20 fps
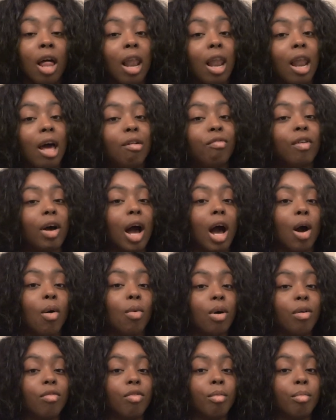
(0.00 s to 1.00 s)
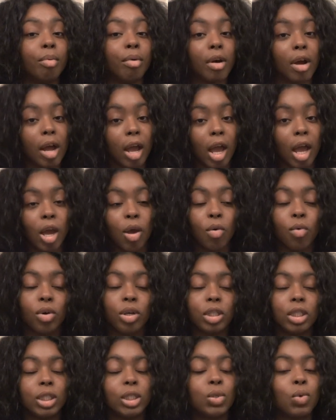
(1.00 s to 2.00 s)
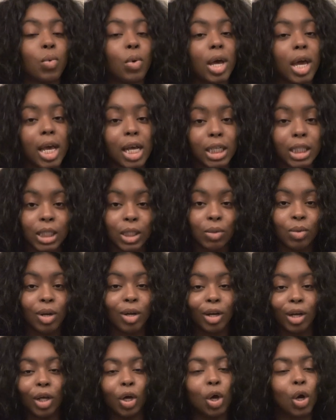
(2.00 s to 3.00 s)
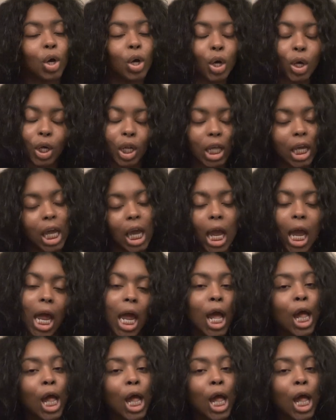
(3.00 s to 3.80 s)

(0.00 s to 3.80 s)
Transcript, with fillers: left out of the braid or the twist, you know, a little curly,